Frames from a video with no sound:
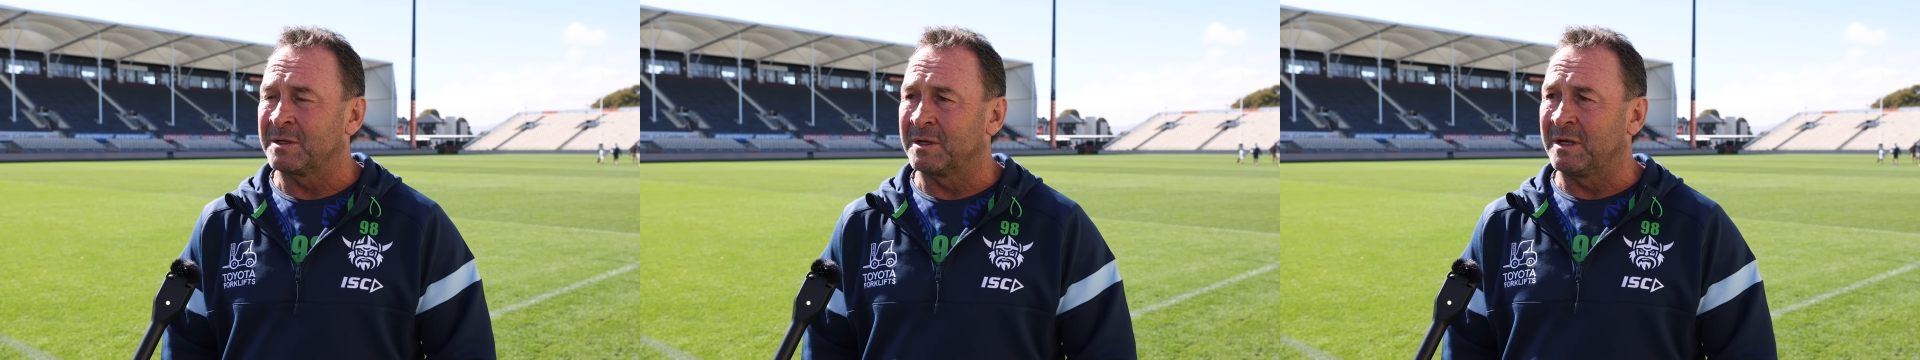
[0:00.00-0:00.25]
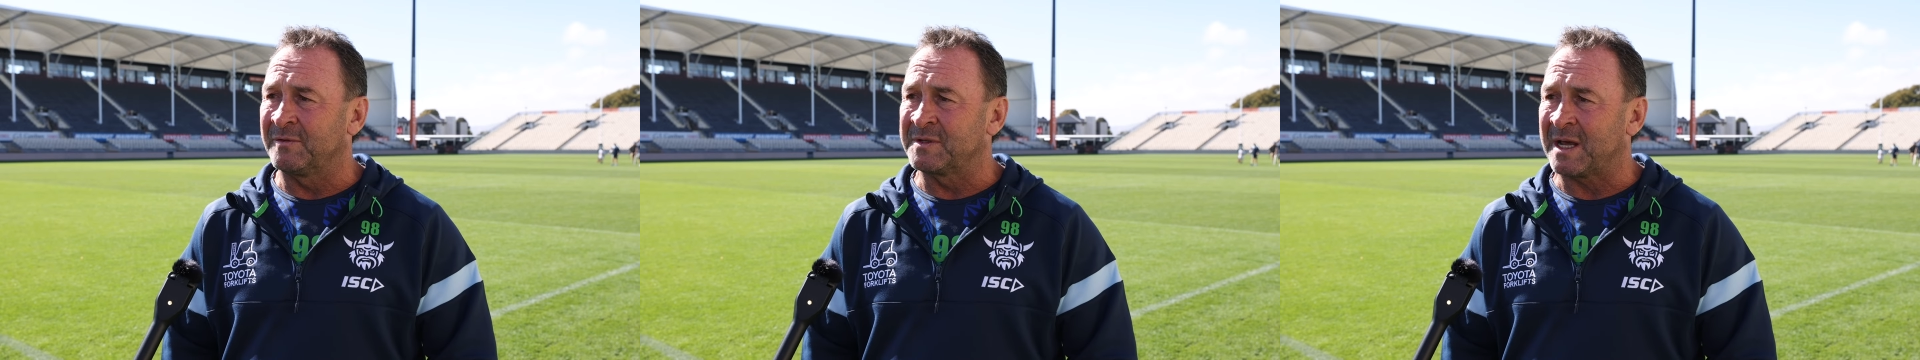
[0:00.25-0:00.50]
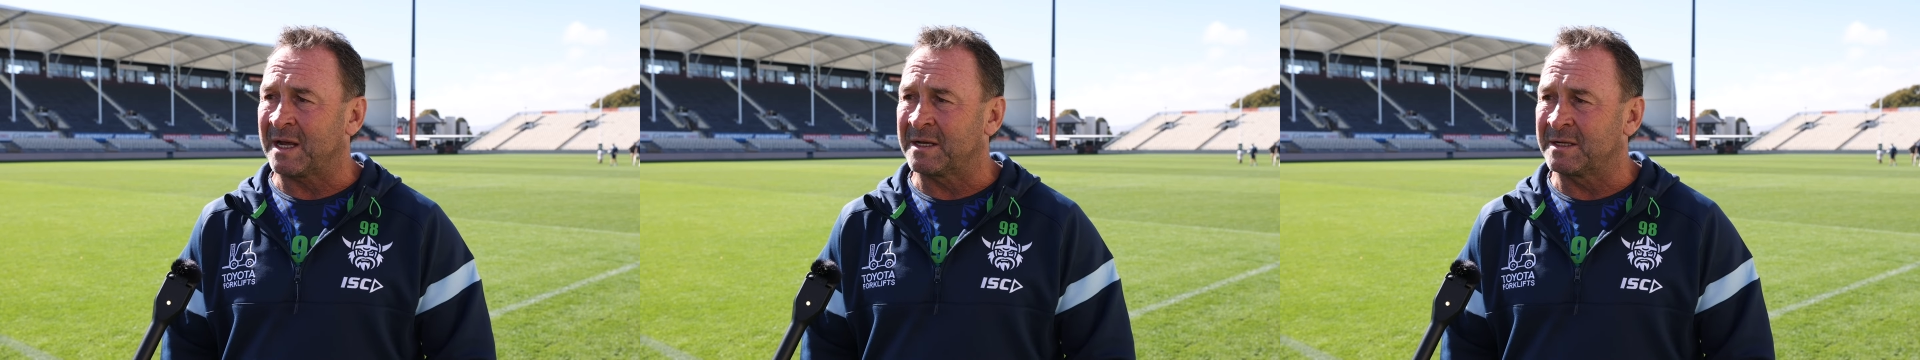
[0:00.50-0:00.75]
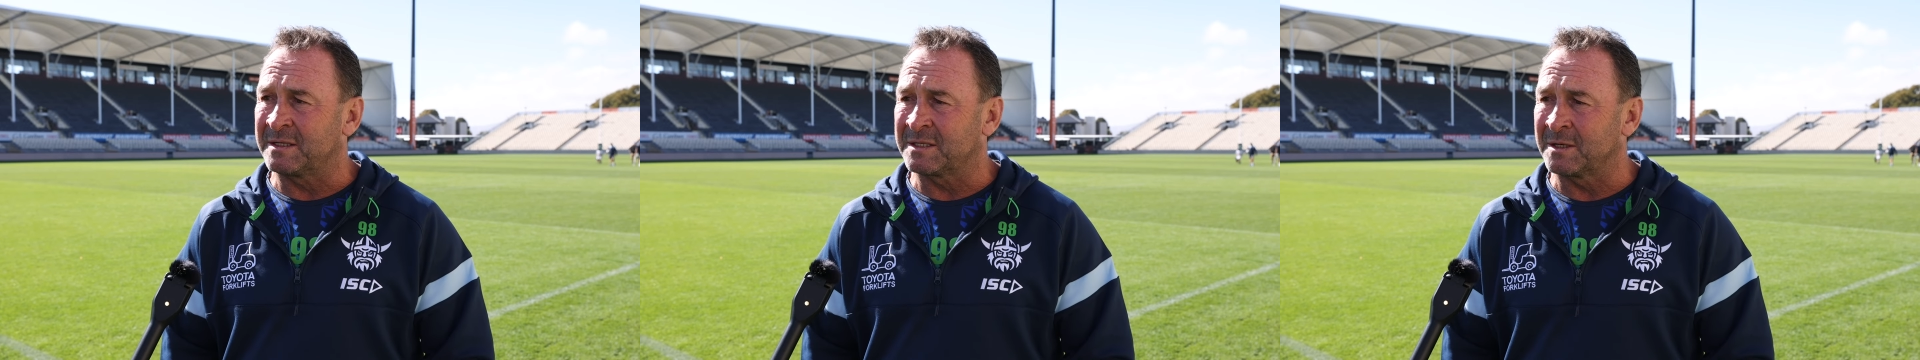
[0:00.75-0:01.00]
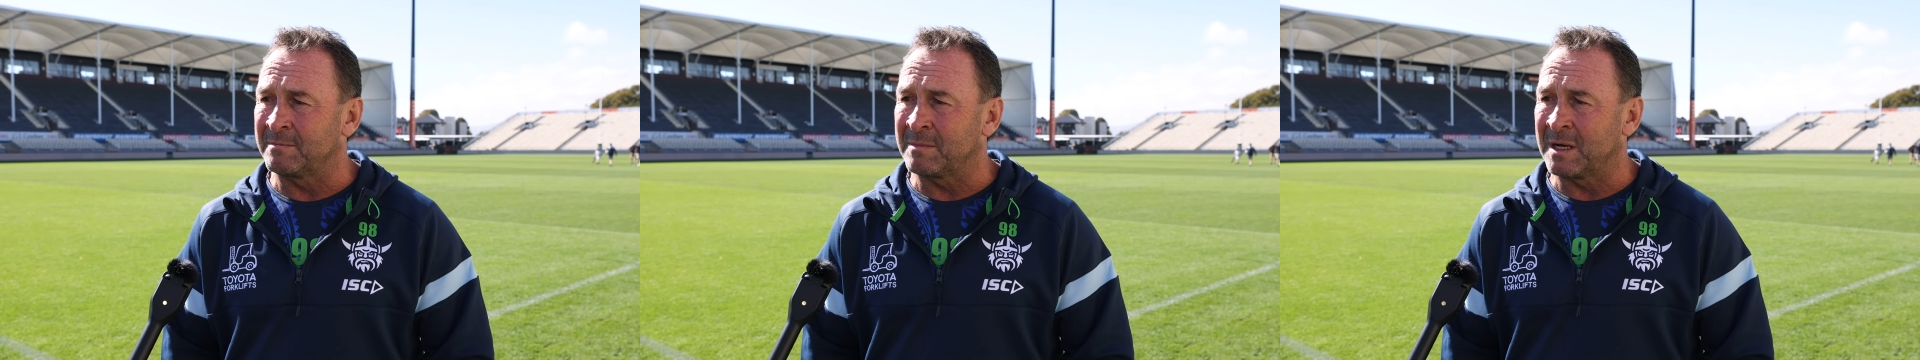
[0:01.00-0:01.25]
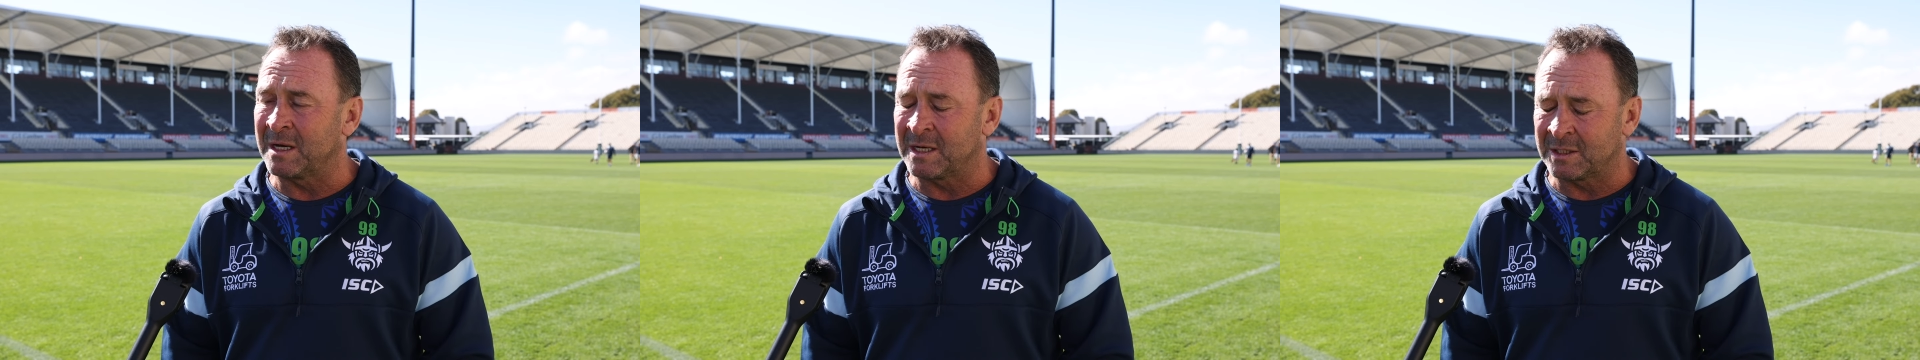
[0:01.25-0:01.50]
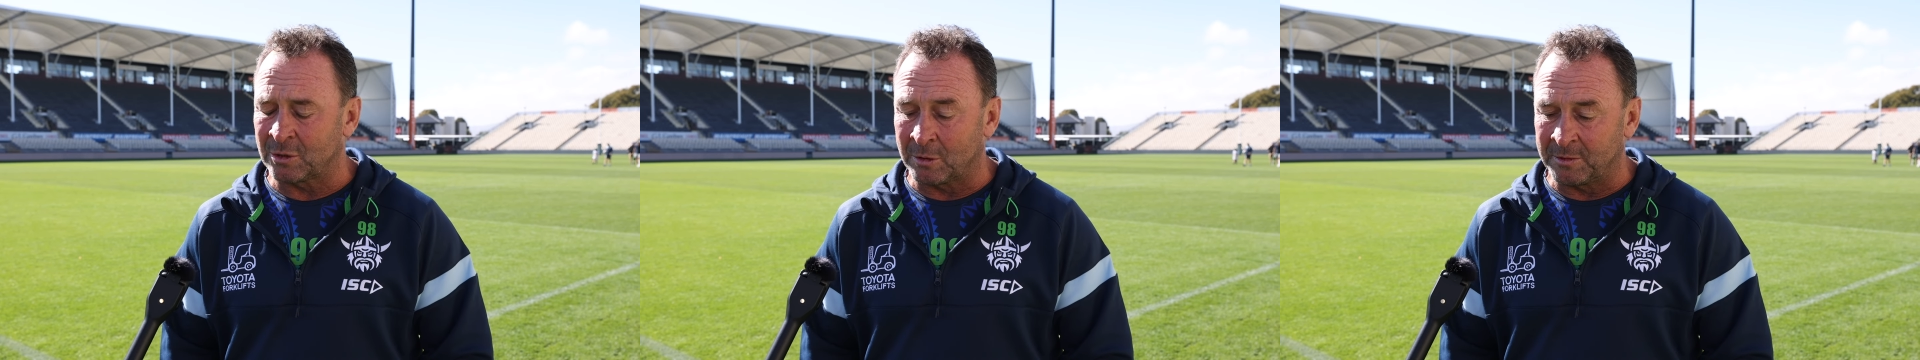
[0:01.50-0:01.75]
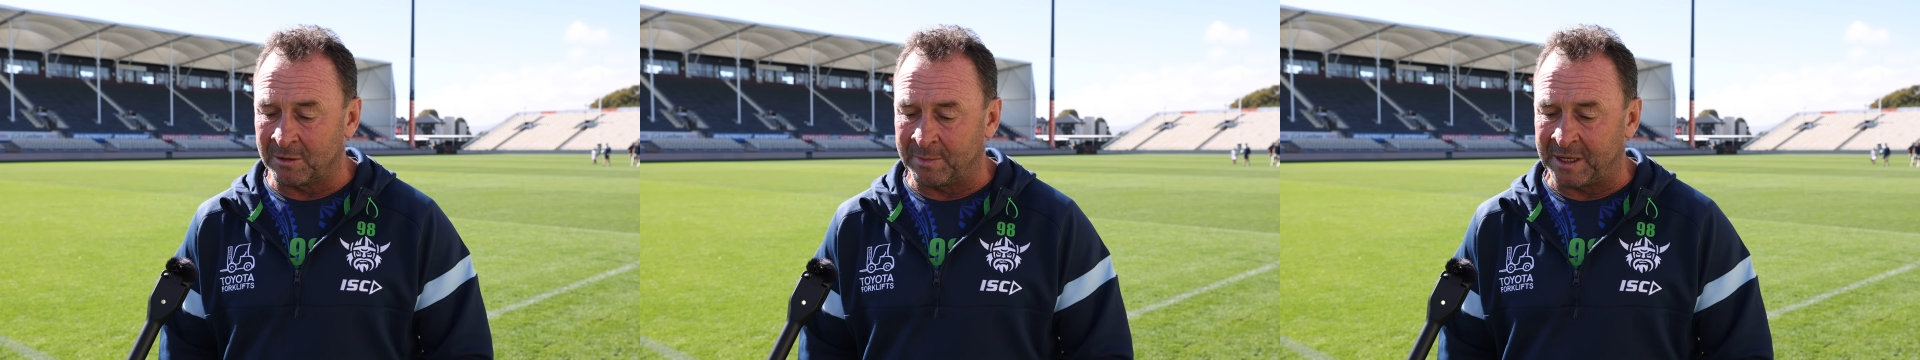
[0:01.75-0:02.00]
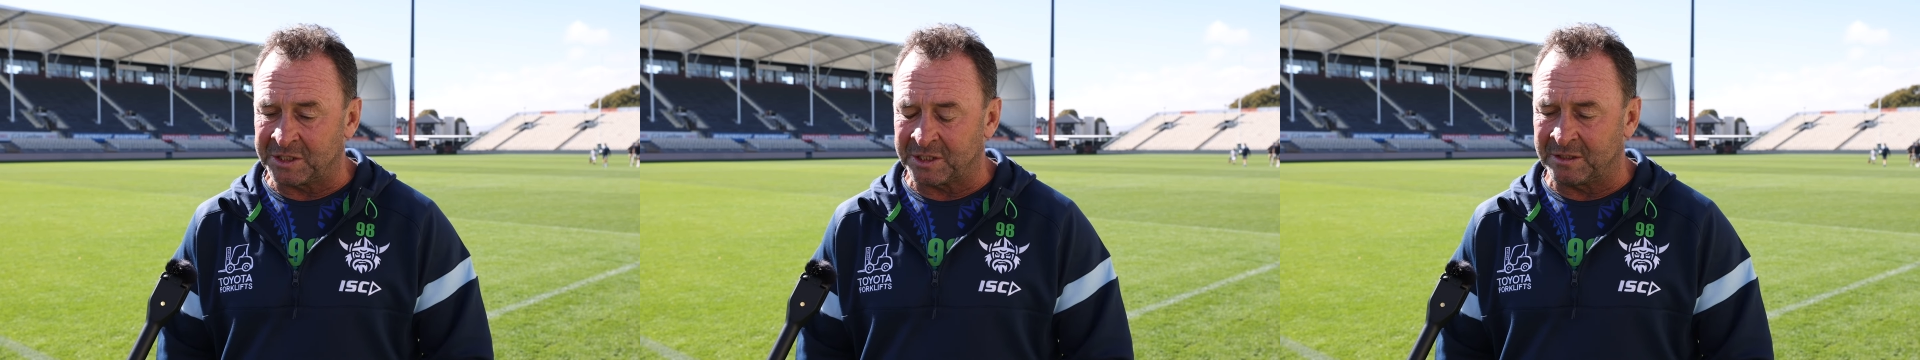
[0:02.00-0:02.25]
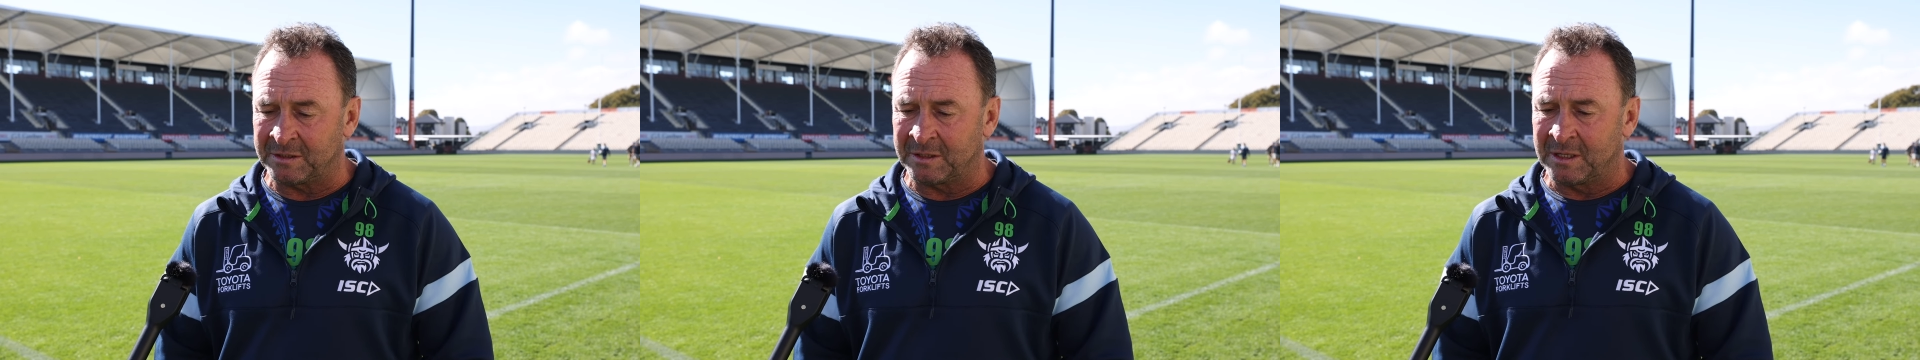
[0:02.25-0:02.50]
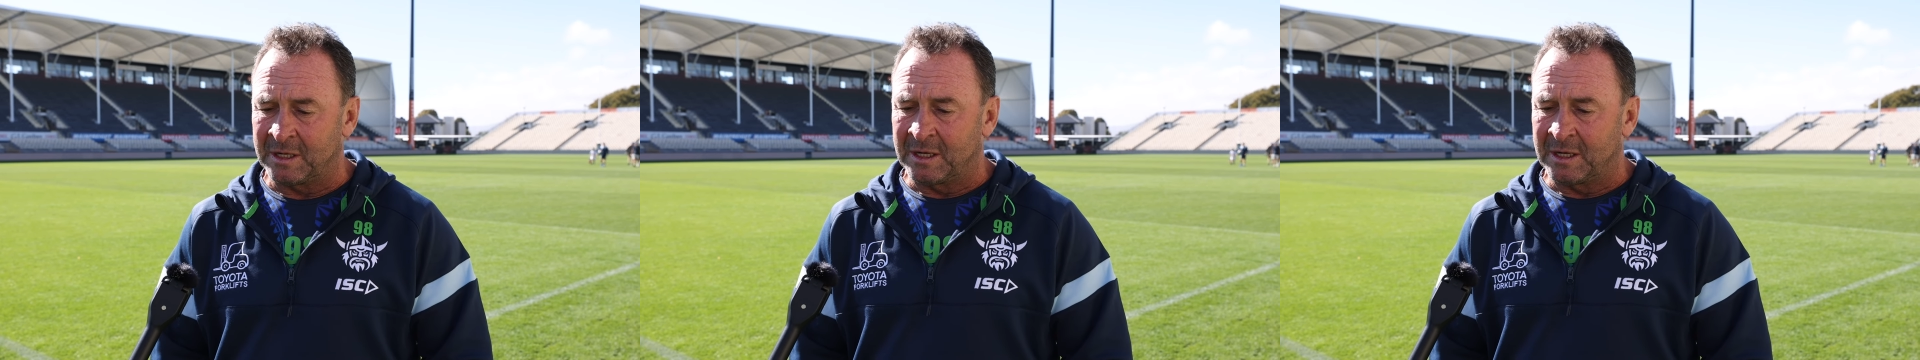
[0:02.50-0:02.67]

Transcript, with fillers: to give Zach some uh, time on the bench and